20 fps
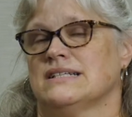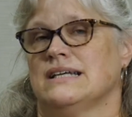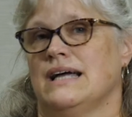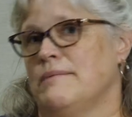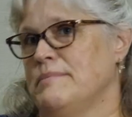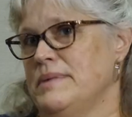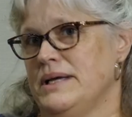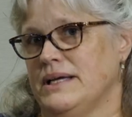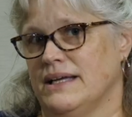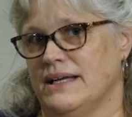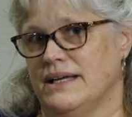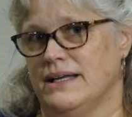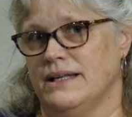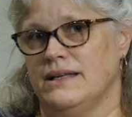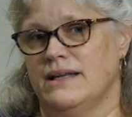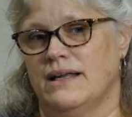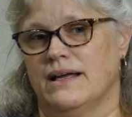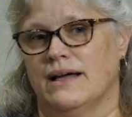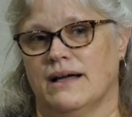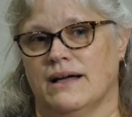coming
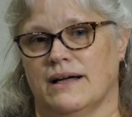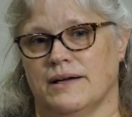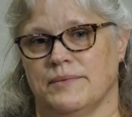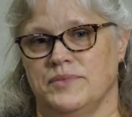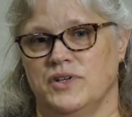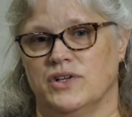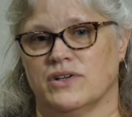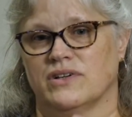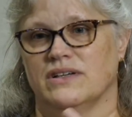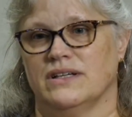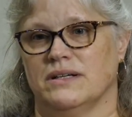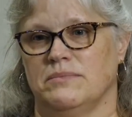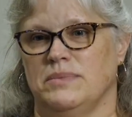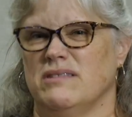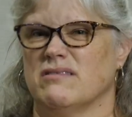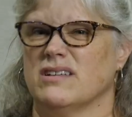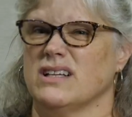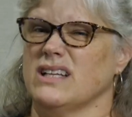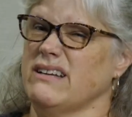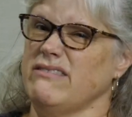in, you're going to
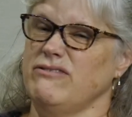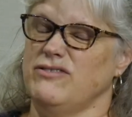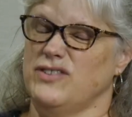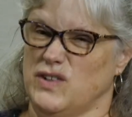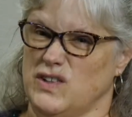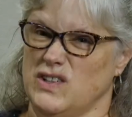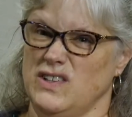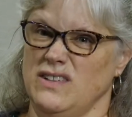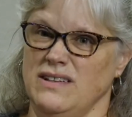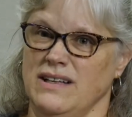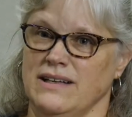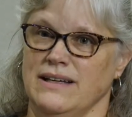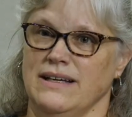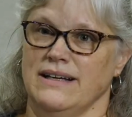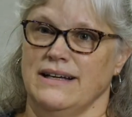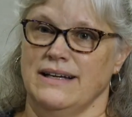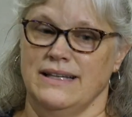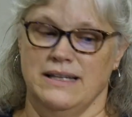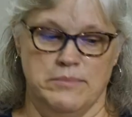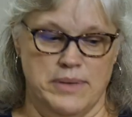be really full,
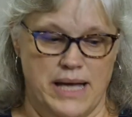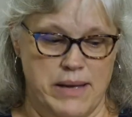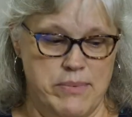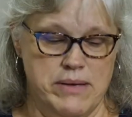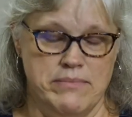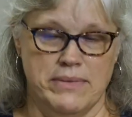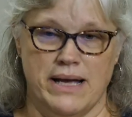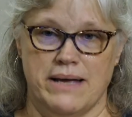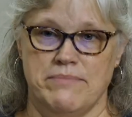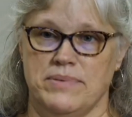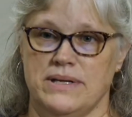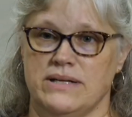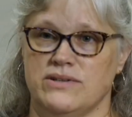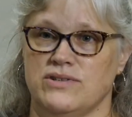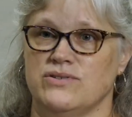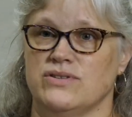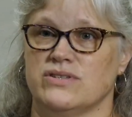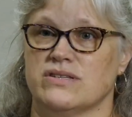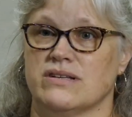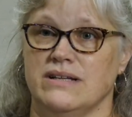and the baby might be
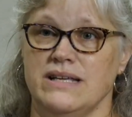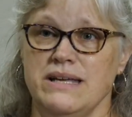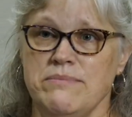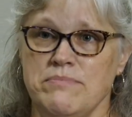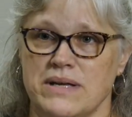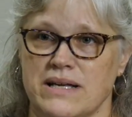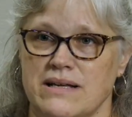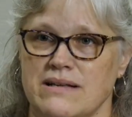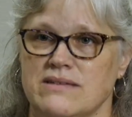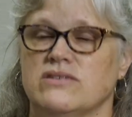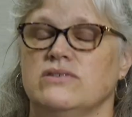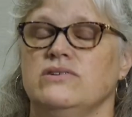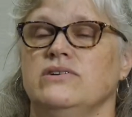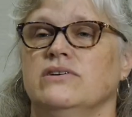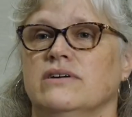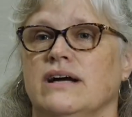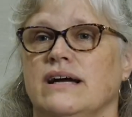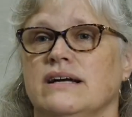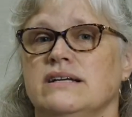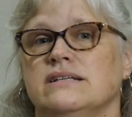too sleepy. So
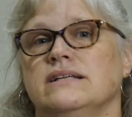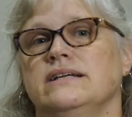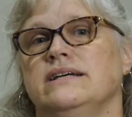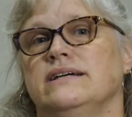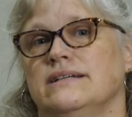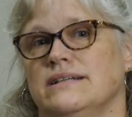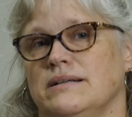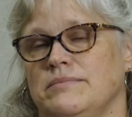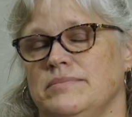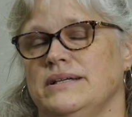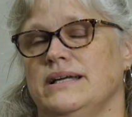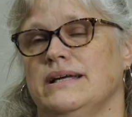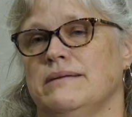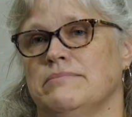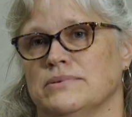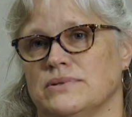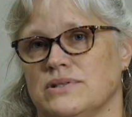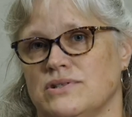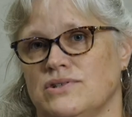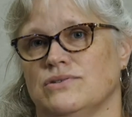you're actually going to be
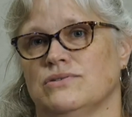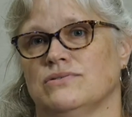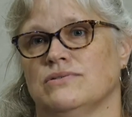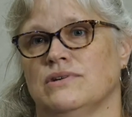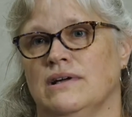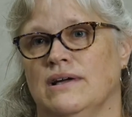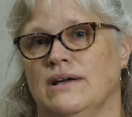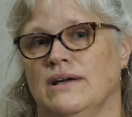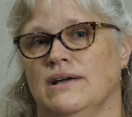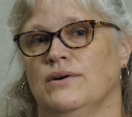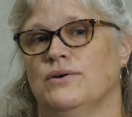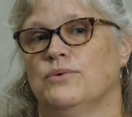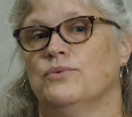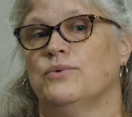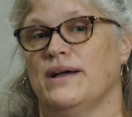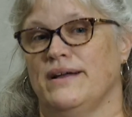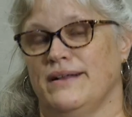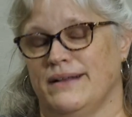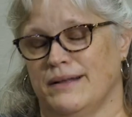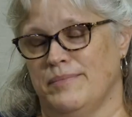able to
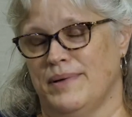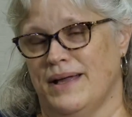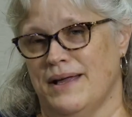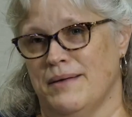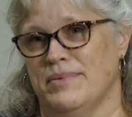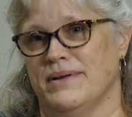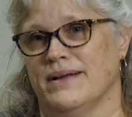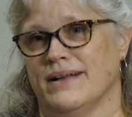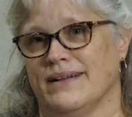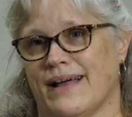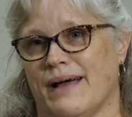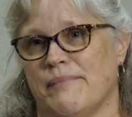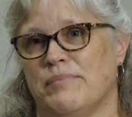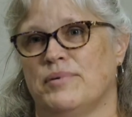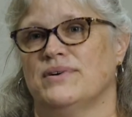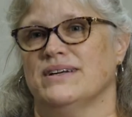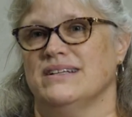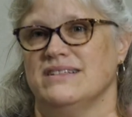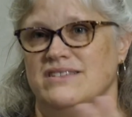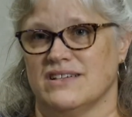wake the baby at that
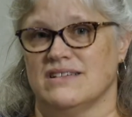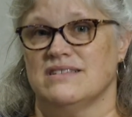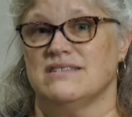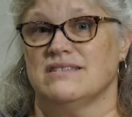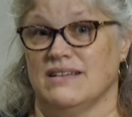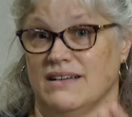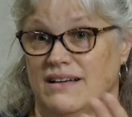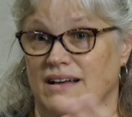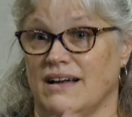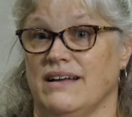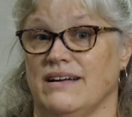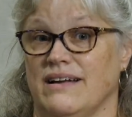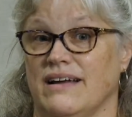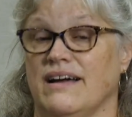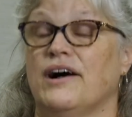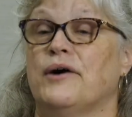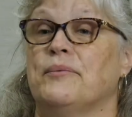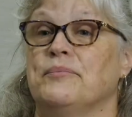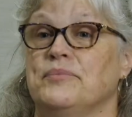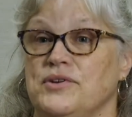point just to kind of
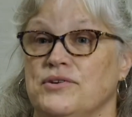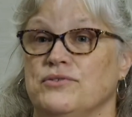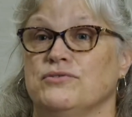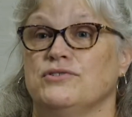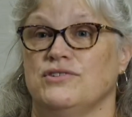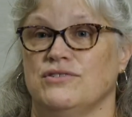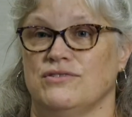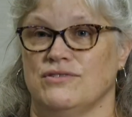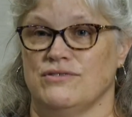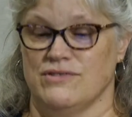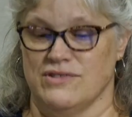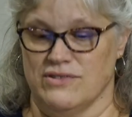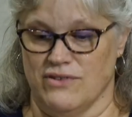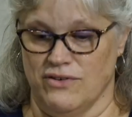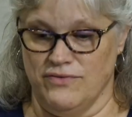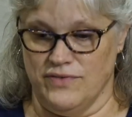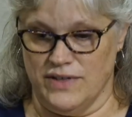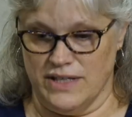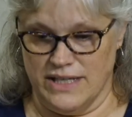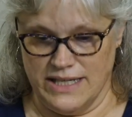help you too. So
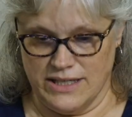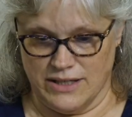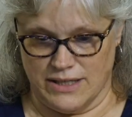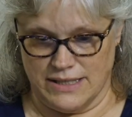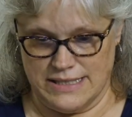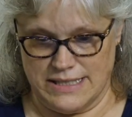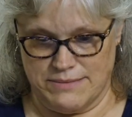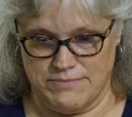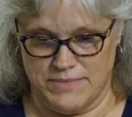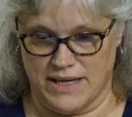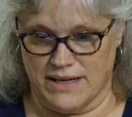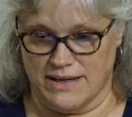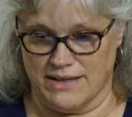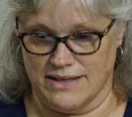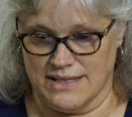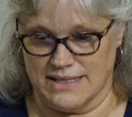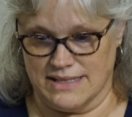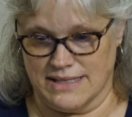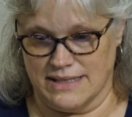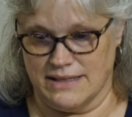feeding on
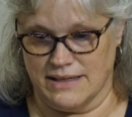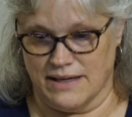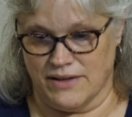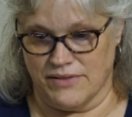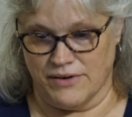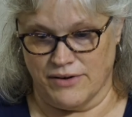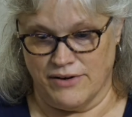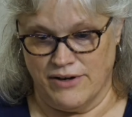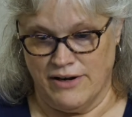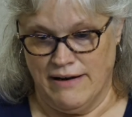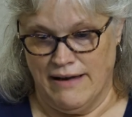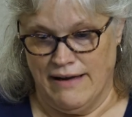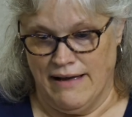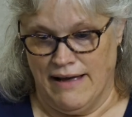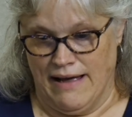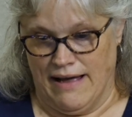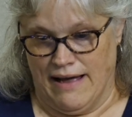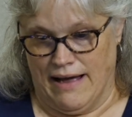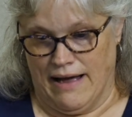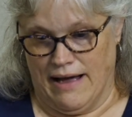demand is another
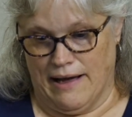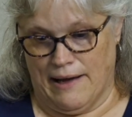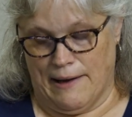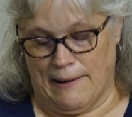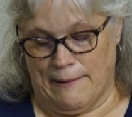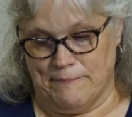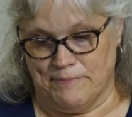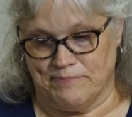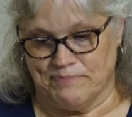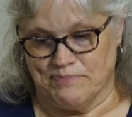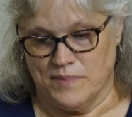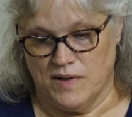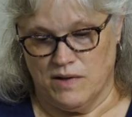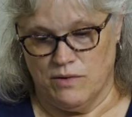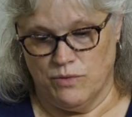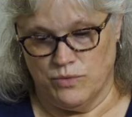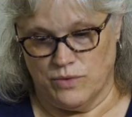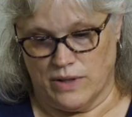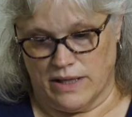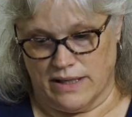
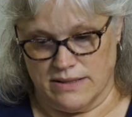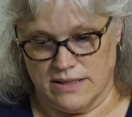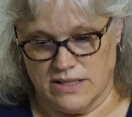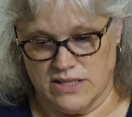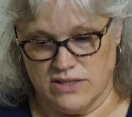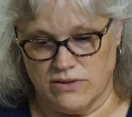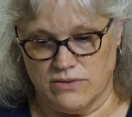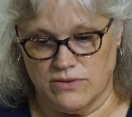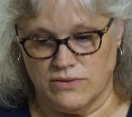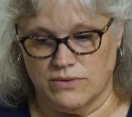one. So